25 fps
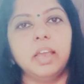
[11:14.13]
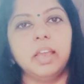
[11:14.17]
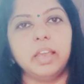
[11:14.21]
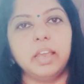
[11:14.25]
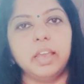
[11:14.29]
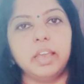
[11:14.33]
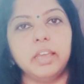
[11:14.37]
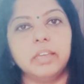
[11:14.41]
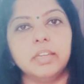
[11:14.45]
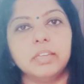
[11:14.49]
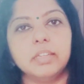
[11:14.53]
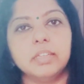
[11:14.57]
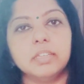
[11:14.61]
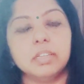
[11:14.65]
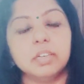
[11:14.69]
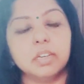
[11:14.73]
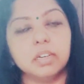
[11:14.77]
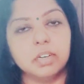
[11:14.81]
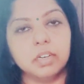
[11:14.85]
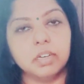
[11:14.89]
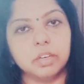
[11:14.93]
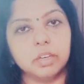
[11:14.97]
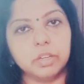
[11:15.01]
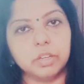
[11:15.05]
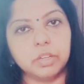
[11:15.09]
and
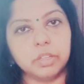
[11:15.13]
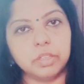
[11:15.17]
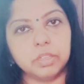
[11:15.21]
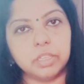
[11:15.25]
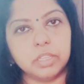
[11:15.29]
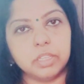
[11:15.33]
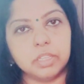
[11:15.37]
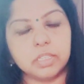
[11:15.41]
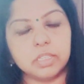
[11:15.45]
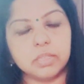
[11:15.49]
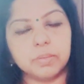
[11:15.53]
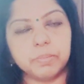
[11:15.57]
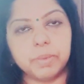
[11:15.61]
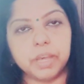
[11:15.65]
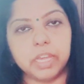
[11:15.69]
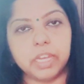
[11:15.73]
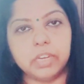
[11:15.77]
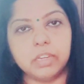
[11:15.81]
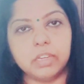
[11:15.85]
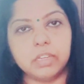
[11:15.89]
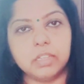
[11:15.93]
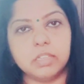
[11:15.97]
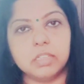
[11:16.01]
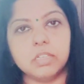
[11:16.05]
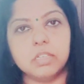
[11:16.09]
this
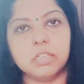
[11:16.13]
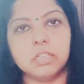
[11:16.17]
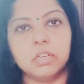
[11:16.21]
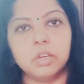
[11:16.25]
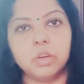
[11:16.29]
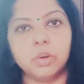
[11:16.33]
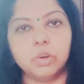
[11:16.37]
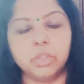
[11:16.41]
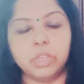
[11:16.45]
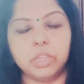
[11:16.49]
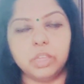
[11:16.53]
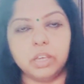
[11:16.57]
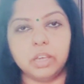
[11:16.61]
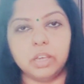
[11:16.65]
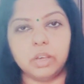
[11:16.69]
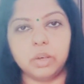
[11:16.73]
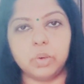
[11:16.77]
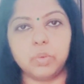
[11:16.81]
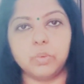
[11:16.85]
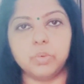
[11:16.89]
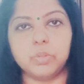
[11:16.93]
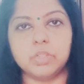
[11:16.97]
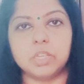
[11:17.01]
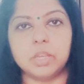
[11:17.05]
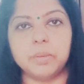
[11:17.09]
manager or the
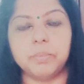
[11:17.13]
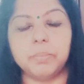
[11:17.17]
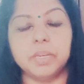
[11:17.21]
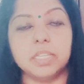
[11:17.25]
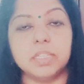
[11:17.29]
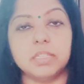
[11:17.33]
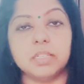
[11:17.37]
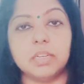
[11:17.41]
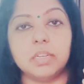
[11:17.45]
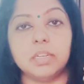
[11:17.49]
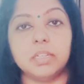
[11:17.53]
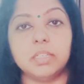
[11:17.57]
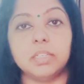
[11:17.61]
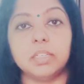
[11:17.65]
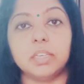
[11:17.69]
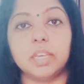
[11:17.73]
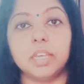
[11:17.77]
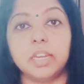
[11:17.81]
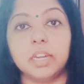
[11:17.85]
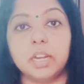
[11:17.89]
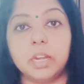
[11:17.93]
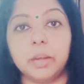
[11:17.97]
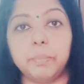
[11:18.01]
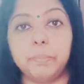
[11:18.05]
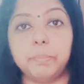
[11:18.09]
course administrator
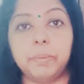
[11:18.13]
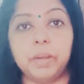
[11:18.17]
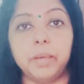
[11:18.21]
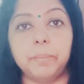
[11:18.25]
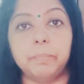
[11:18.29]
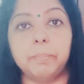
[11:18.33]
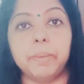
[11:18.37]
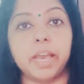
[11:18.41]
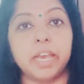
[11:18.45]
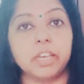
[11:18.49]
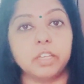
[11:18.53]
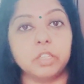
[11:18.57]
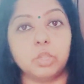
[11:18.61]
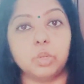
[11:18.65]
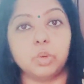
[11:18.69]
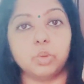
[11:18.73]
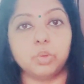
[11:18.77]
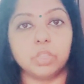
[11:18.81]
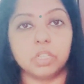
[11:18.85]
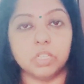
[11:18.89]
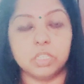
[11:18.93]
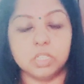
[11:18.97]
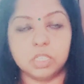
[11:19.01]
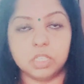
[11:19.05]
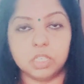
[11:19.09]
can reply back
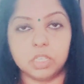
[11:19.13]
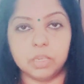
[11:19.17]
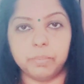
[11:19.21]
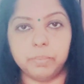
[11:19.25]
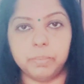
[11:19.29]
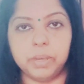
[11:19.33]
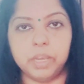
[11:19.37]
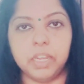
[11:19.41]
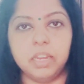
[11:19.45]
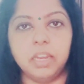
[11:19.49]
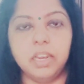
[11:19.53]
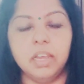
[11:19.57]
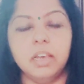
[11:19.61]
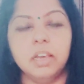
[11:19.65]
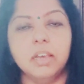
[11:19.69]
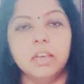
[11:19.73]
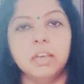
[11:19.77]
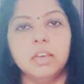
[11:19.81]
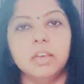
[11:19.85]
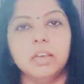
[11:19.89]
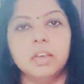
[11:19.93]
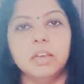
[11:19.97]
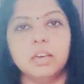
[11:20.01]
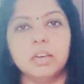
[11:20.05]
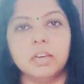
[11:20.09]
through the Gmail,
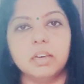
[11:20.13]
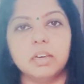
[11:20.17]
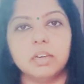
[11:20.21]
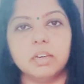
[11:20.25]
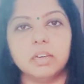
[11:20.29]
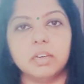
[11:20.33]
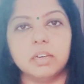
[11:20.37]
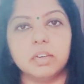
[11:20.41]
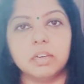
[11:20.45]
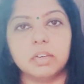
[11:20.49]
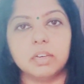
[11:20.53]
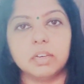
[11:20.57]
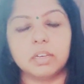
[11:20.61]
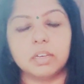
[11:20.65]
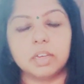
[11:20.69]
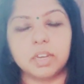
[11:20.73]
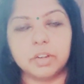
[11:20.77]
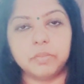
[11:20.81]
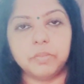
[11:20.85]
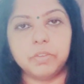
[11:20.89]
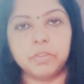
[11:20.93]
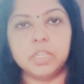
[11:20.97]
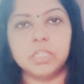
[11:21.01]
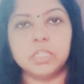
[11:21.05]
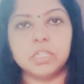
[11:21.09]

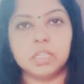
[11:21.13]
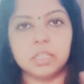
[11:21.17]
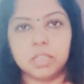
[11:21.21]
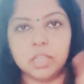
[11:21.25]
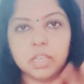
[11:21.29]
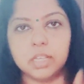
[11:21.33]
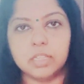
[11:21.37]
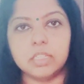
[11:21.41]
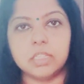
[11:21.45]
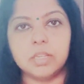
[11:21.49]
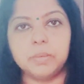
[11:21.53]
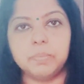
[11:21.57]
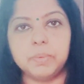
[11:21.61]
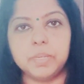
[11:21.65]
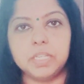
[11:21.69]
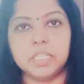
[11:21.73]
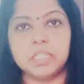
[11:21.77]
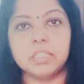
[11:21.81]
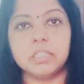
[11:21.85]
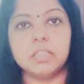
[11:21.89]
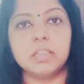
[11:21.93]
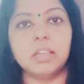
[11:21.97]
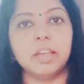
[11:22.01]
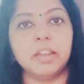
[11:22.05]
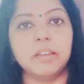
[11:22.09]
convincing the
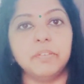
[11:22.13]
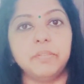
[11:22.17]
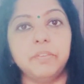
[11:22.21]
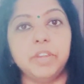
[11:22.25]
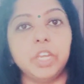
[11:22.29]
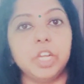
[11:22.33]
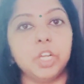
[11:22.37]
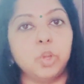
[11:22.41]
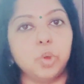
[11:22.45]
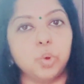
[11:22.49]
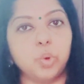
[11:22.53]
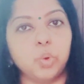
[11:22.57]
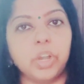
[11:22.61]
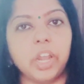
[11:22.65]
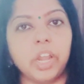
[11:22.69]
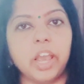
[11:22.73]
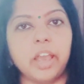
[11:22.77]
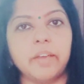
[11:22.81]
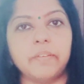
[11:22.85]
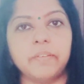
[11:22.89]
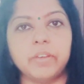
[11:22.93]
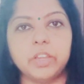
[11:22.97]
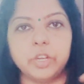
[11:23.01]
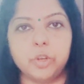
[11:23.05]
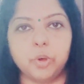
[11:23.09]
Hcpc that we don't
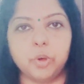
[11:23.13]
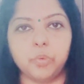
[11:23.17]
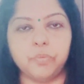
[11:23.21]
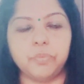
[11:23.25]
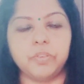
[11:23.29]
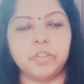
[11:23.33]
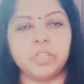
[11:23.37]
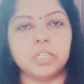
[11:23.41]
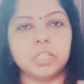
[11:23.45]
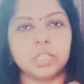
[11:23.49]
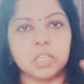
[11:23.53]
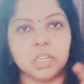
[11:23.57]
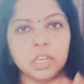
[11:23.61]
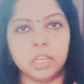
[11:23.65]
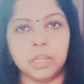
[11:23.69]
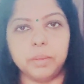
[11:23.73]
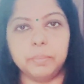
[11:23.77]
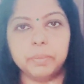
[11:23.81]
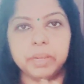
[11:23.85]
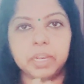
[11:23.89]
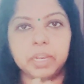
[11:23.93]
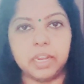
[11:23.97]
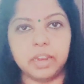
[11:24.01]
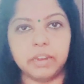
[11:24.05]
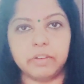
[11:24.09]
have an official
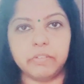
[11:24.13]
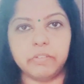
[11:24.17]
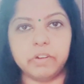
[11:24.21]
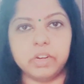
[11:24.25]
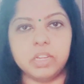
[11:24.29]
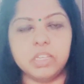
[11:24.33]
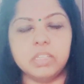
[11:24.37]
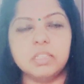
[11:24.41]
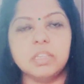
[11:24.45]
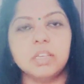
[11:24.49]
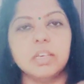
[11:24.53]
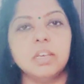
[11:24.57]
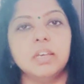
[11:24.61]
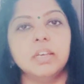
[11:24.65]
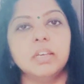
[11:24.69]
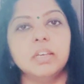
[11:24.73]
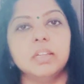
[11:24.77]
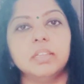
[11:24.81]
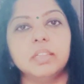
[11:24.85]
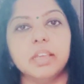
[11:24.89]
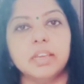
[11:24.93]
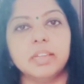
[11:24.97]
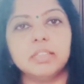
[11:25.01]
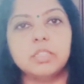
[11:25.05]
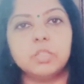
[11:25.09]
email address.
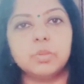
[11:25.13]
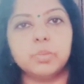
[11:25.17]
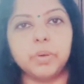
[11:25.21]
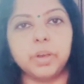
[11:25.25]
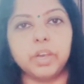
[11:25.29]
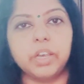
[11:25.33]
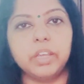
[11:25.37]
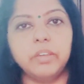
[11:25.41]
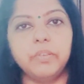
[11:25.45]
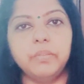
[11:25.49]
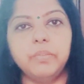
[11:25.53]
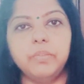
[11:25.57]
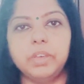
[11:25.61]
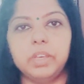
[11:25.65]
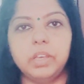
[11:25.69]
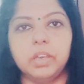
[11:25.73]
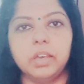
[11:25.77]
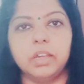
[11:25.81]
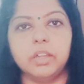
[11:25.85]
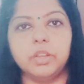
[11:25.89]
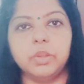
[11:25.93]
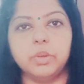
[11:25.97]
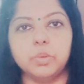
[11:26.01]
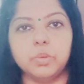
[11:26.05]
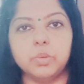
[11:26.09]
That's why we
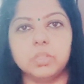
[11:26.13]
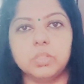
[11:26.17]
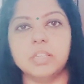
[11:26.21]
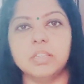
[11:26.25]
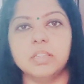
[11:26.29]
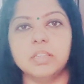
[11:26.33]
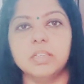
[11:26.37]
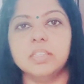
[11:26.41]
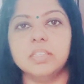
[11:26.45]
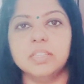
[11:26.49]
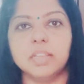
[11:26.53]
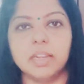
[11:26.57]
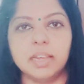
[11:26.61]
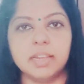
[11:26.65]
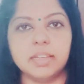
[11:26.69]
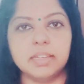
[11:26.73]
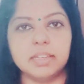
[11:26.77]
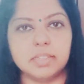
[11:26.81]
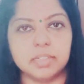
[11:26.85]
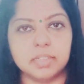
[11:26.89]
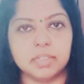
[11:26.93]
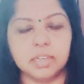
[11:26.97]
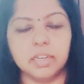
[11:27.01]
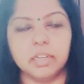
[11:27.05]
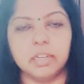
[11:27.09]
are using this
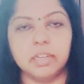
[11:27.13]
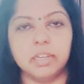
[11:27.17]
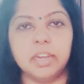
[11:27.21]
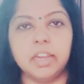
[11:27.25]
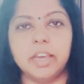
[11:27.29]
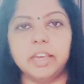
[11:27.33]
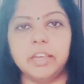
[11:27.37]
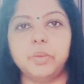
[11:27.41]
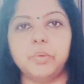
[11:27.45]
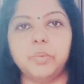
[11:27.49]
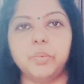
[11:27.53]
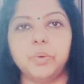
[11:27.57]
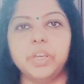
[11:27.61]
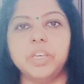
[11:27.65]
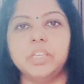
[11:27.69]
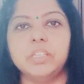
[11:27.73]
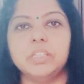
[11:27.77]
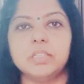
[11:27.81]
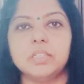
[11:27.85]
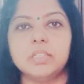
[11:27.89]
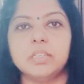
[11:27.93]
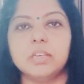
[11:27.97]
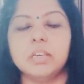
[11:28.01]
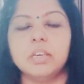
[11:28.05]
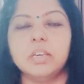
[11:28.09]
letterhead.
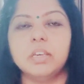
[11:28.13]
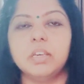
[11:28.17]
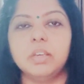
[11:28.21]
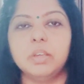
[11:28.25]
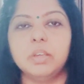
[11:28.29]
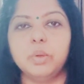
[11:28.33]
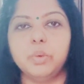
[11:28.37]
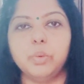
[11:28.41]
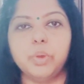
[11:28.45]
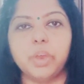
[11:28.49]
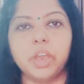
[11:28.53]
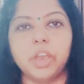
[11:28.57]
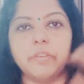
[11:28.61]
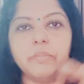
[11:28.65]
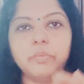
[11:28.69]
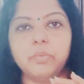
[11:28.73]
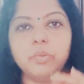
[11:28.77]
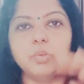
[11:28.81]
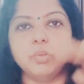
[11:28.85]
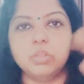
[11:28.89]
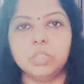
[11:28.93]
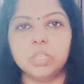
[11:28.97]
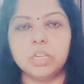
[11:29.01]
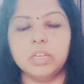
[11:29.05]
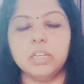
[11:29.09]
Likewise, you
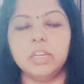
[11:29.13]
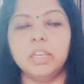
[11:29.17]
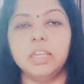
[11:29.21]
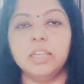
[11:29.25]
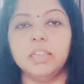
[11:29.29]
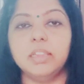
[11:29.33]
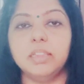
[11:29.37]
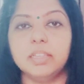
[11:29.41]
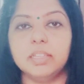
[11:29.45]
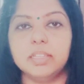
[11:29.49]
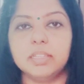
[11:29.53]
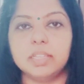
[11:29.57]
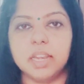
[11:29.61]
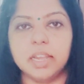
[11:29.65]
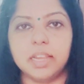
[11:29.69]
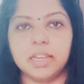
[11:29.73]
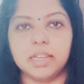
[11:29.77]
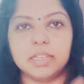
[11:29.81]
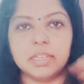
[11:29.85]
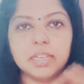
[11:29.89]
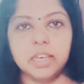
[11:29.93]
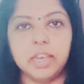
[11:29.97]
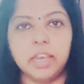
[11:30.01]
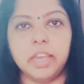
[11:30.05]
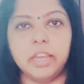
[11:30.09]
have to send in this
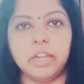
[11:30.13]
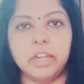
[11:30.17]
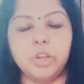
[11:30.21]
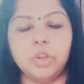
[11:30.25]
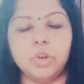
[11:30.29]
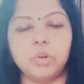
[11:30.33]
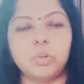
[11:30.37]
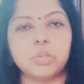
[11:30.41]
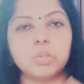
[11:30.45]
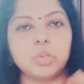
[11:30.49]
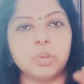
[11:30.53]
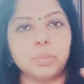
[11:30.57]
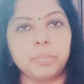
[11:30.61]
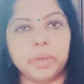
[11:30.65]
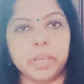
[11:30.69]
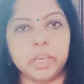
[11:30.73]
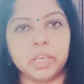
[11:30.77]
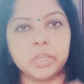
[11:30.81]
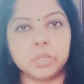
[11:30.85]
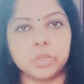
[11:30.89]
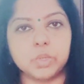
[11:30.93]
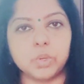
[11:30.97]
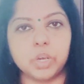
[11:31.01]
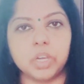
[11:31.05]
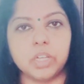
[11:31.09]
letterhead also,
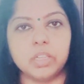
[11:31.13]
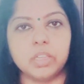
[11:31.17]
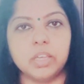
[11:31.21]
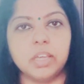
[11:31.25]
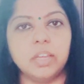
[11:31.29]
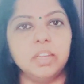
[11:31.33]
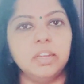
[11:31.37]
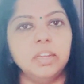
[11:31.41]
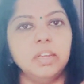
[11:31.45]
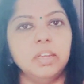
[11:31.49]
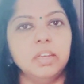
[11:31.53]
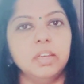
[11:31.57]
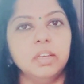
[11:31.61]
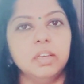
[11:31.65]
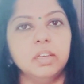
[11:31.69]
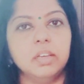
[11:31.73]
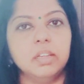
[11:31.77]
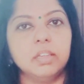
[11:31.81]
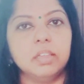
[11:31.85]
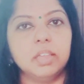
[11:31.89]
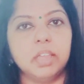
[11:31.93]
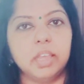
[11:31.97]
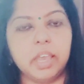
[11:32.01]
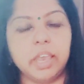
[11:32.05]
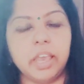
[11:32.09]
make sure that
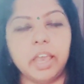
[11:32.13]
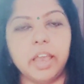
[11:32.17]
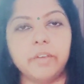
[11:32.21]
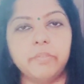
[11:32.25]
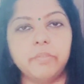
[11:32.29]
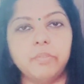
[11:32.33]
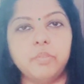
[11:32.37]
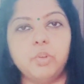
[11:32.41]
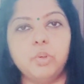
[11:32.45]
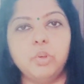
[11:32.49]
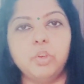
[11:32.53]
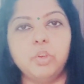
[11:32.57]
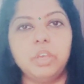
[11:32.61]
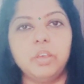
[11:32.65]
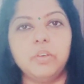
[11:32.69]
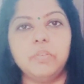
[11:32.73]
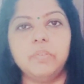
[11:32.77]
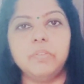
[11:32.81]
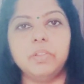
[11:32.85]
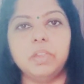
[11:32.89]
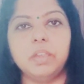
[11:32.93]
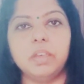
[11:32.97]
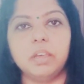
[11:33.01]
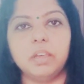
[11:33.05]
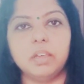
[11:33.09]
they have to
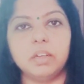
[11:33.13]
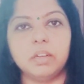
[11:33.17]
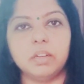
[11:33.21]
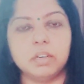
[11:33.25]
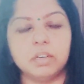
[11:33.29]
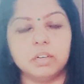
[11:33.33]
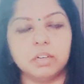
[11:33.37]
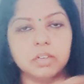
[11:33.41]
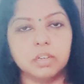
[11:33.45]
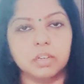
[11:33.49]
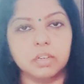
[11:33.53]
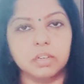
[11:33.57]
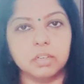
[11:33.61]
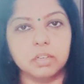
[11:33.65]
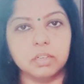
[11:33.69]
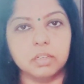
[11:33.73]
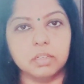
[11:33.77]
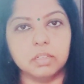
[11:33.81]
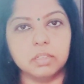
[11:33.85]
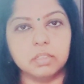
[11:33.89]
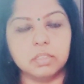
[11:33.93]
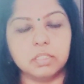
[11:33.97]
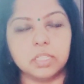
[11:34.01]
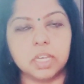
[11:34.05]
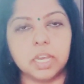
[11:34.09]
give their
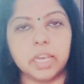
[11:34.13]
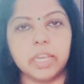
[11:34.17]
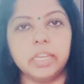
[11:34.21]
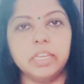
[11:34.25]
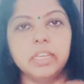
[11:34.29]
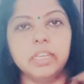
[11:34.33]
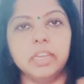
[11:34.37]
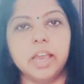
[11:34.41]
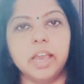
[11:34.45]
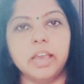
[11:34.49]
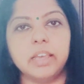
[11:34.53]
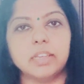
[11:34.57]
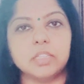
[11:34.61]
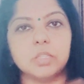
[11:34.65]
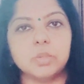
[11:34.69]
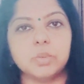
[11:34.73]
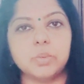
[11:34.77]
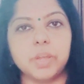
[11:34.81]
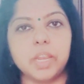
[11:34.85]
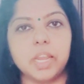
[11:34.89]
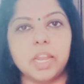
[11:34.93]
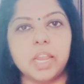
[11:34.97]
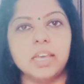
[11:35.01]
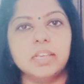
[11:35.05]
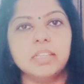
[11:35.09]
sign as
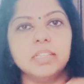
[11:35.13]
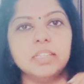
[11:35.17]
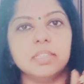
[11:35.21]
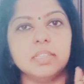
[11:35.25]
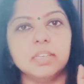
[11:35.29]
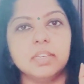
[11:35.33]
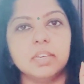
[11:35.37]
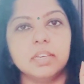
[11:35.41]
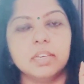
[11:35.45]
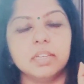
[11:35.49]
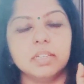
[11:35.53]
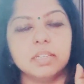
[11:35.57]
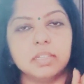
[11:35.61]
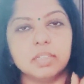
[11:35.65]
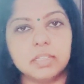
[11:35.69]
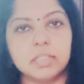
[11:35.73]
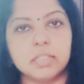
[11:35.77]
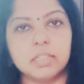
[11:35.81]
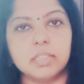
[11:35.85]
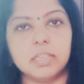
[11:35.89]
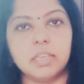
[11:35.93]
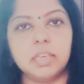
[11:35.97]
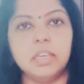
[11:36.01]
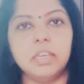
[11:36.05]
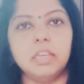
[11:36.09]
well as
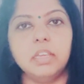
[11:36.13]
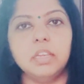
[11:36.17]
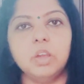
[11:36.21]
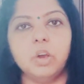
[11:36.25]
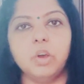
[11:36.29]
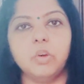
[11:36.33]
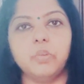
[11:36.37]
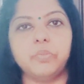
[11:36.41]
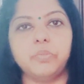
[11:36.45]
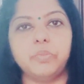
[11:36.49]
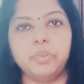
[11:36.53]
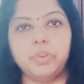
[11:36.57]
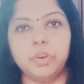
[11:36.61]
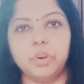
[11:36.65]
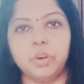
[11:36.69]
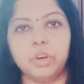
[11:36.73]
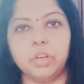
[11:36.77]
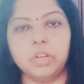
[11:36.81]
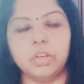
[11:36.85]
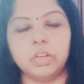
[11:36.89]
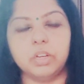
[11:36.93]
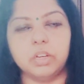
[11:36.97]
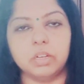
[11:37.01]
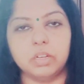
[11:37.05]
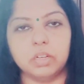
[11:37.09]
the seal of
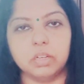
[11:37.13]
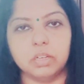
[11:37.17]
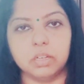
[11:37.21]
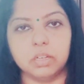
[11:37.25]
your